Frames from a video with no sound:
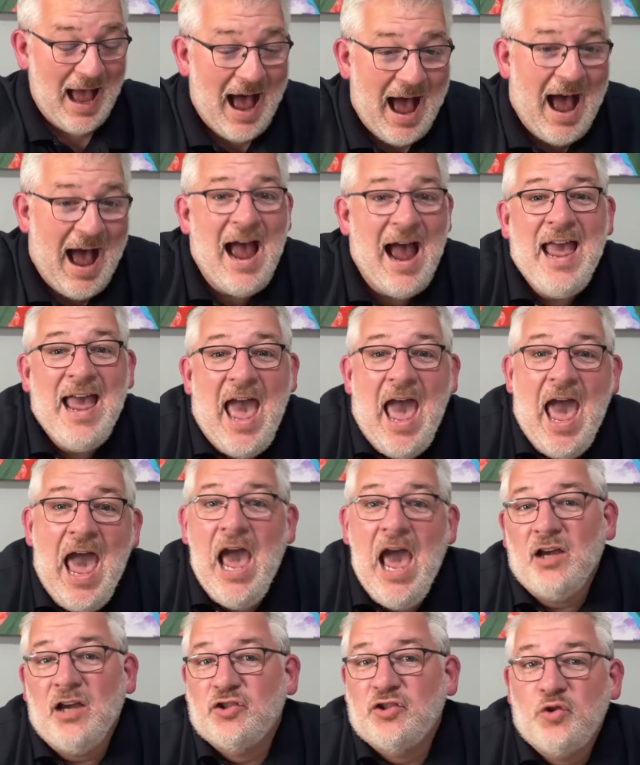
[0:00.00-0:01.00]
I
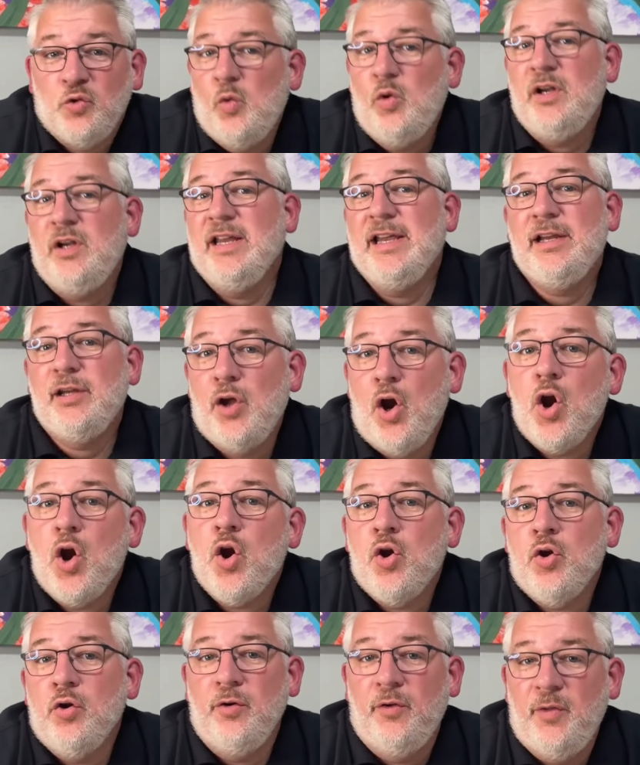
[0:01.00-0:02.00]
actually
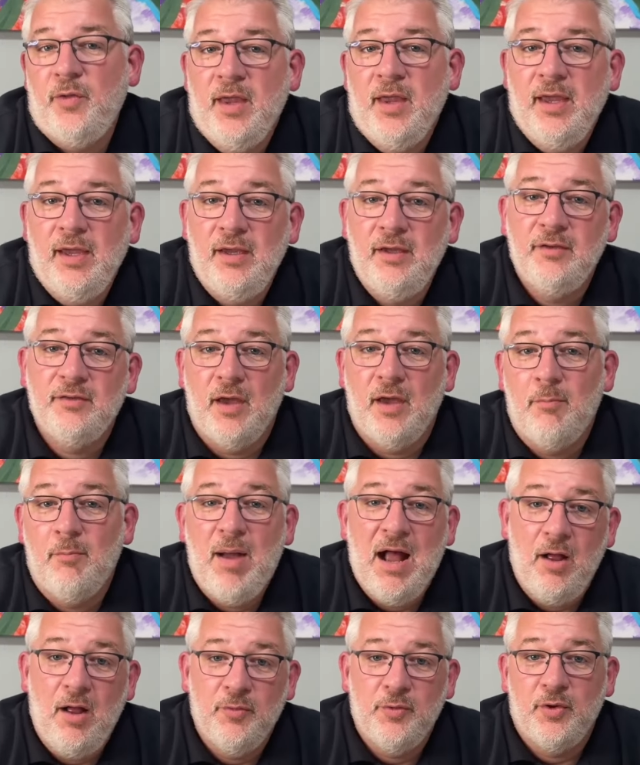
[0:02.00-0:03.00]
learned things
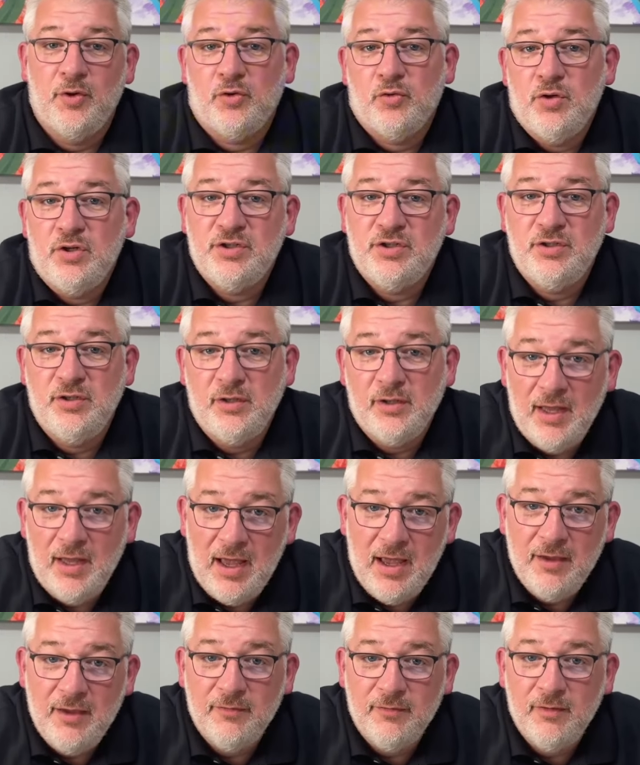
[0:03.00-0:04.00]
about the Christian
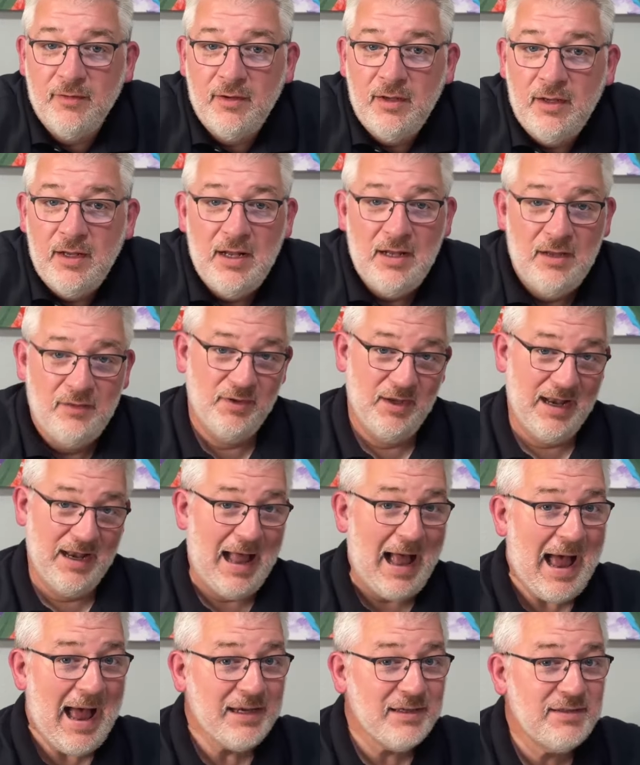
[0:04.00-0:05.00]
life that
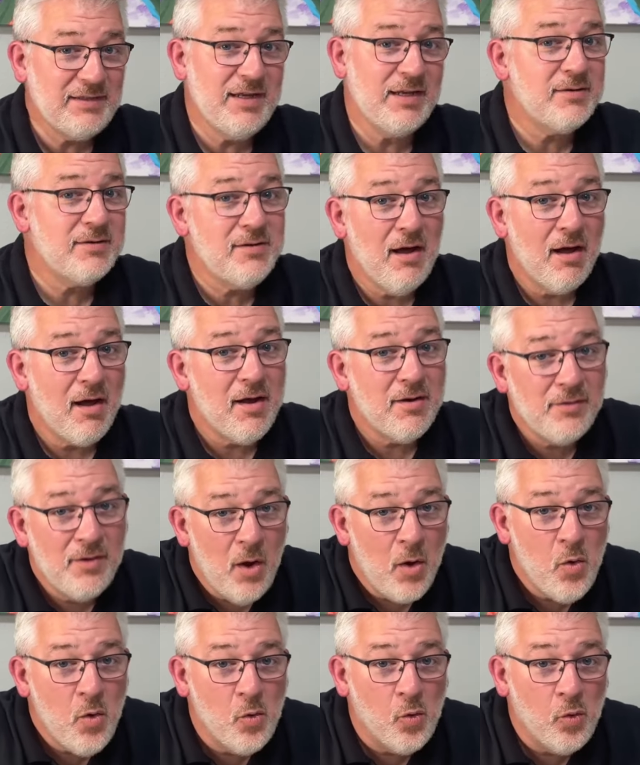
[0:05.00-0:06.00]
I did not
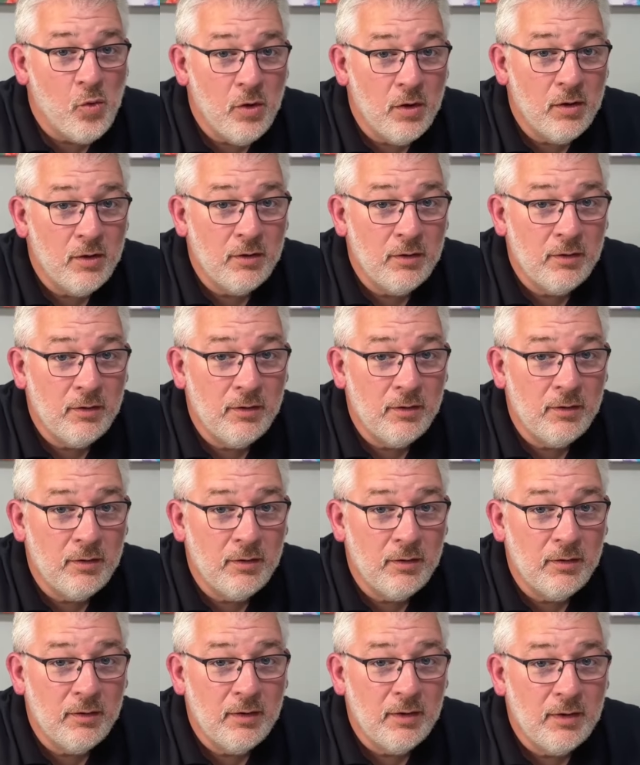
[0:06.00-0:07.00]
know
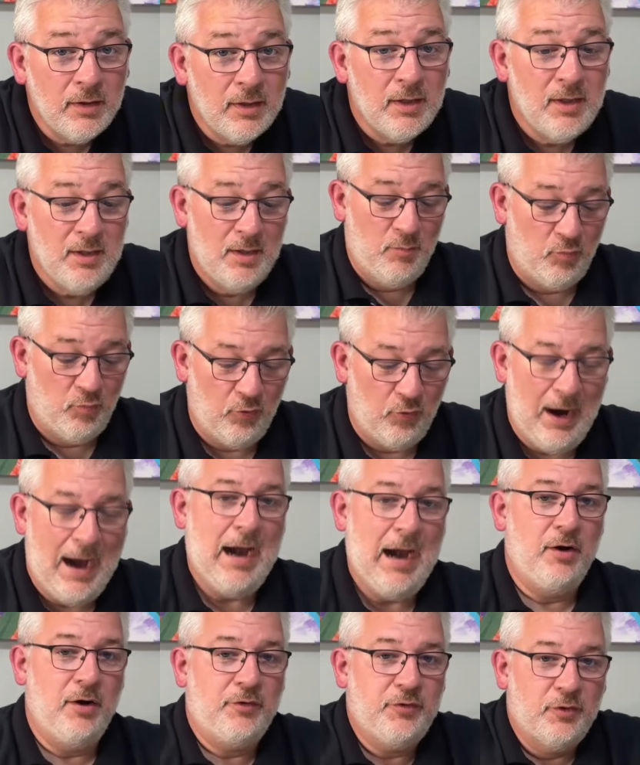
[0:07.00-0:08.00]

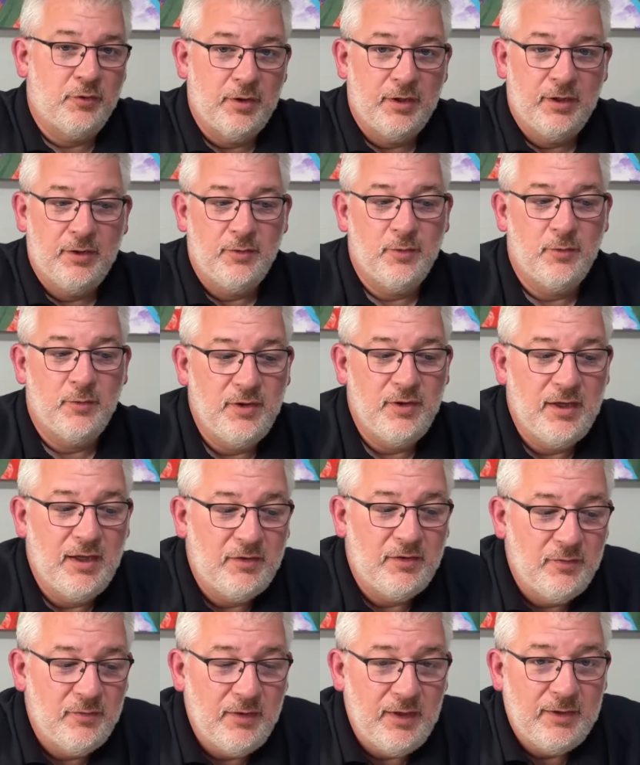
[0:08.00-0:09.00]
prior to reading through the
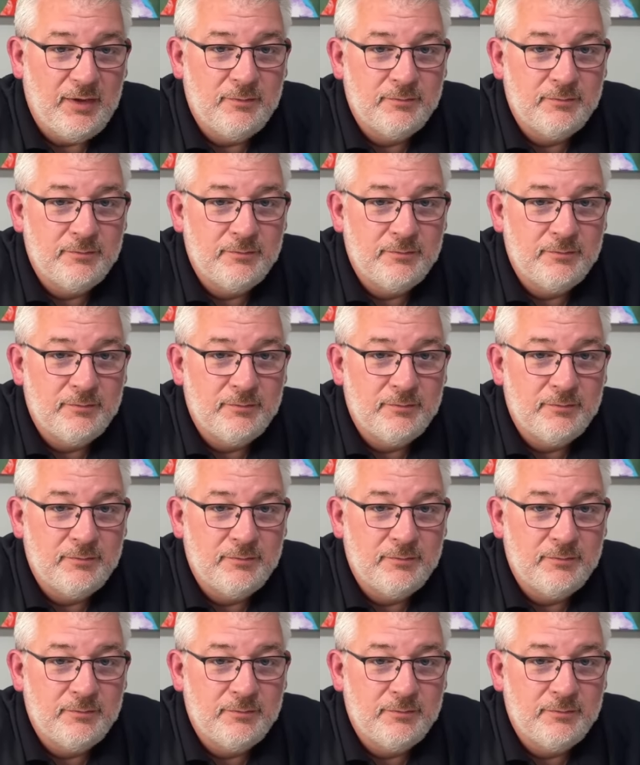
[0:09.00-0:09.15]
ESV.